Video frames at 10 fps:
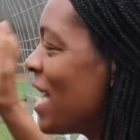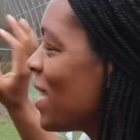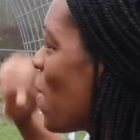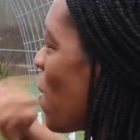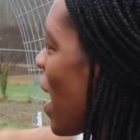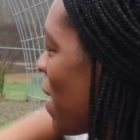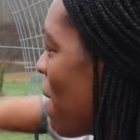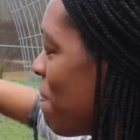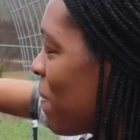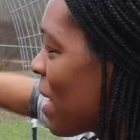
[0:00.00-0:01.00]
So
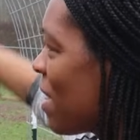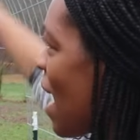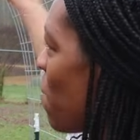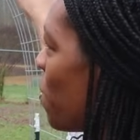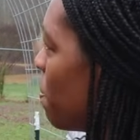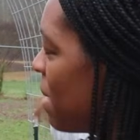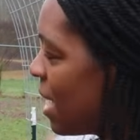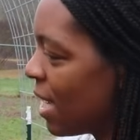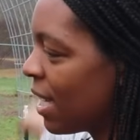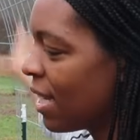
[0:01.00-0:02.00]
anyway, that will
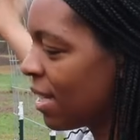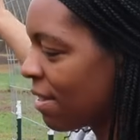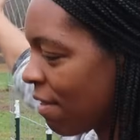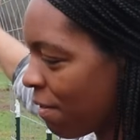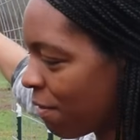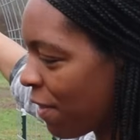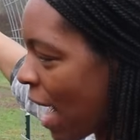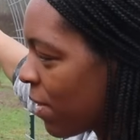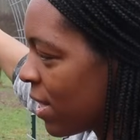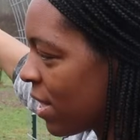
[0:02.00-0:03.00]
be
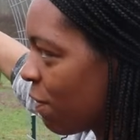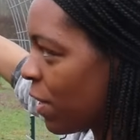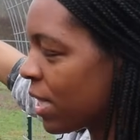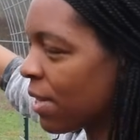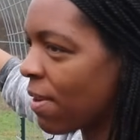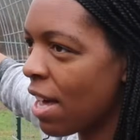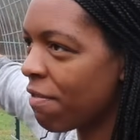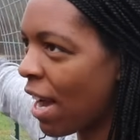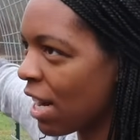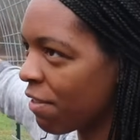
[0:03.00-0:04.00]
flowers in the first
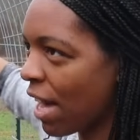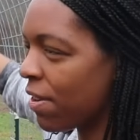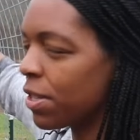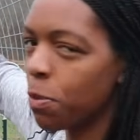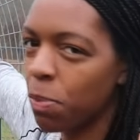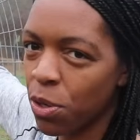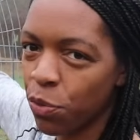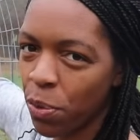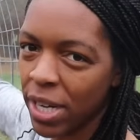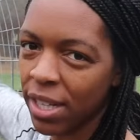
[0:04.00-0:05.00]
one, binding flowers, a
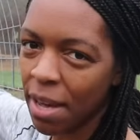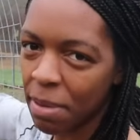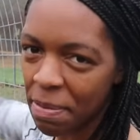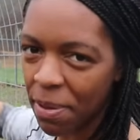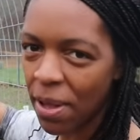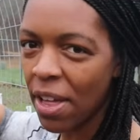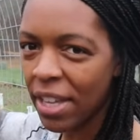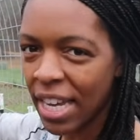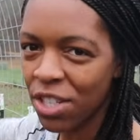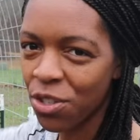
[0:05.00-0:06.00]
beautiful way to let people,
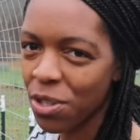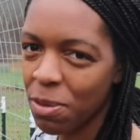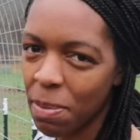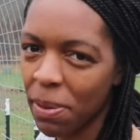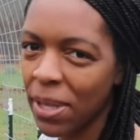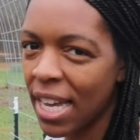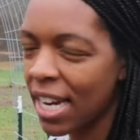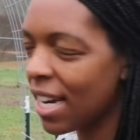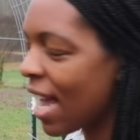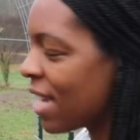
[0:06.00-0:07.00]
introduce people in
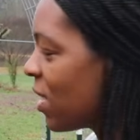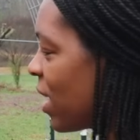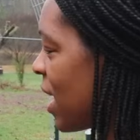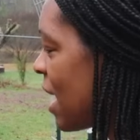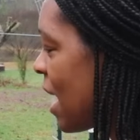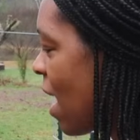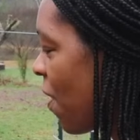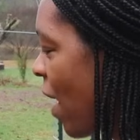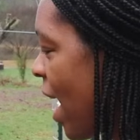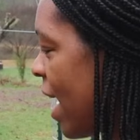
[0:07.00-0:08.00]
and enter in and
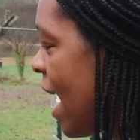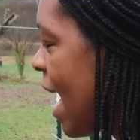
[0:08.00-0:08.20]
all that.